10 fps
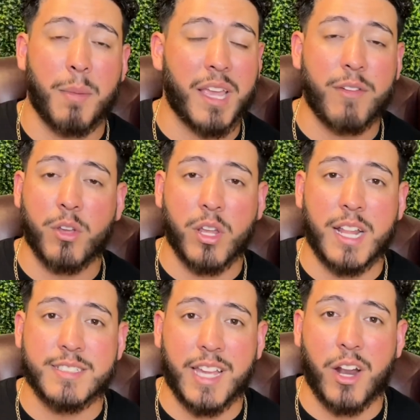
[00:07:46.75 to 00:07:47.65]
I give a good
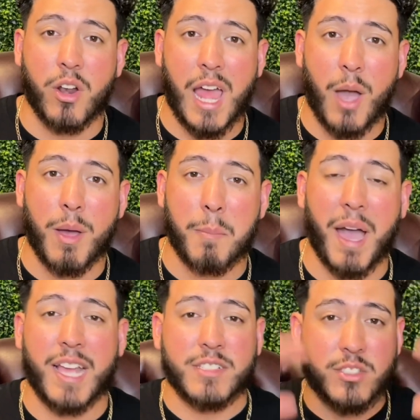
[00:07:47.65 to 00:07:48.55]
insight on how I
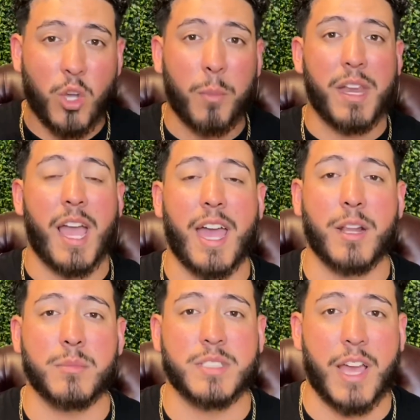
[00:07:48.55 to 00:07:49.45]
buy so many
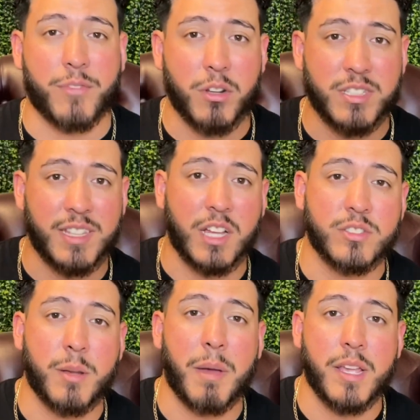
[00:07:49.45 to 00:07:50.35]
items. I have
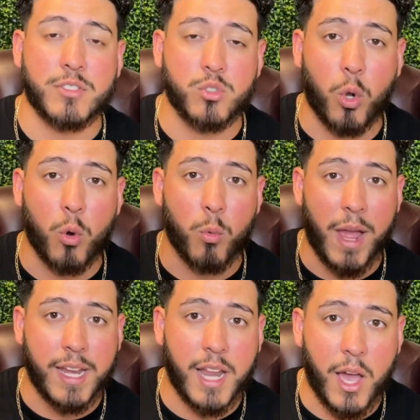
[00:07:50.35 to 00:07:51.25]
13,000 in my store
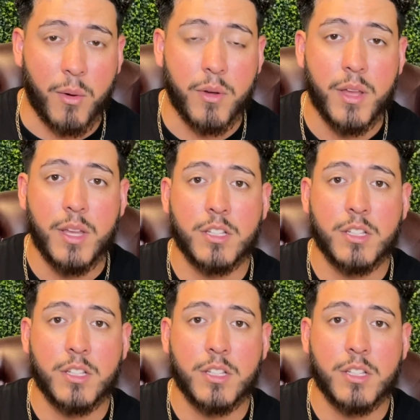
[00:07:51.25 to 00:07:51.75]
right now.